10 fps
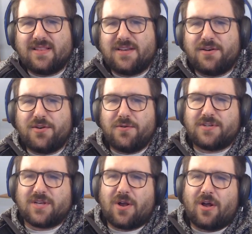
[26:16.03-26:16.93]

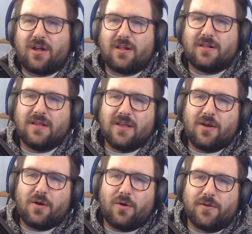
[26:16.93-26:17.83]
nuked all
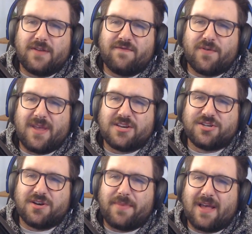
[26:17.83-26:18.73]
old
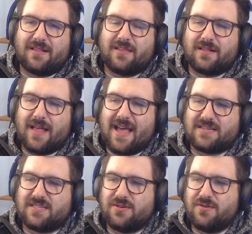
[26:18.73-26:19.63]
information about the
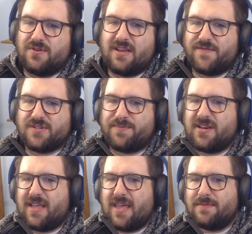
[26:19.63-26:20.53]
last two Need for
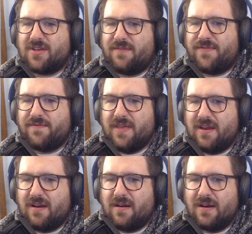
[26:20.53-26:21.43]
Speed games off of
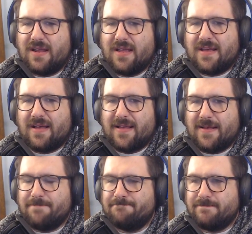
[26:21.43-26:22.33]
their
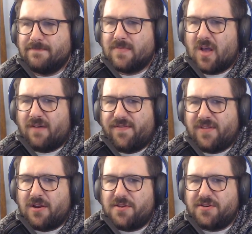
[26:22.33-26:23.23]

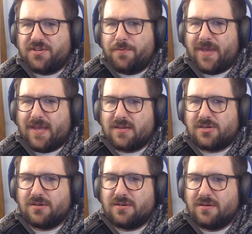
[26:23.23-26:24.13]
YouTube
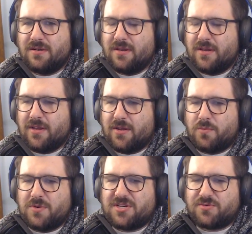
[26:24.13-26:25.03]
page,
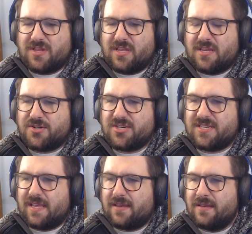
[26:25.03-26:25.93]
which is really
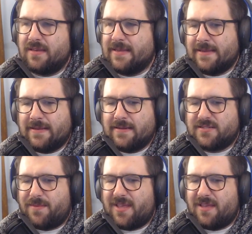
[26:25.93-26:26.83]
interesting
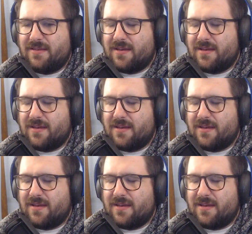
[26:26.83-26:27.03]
to me.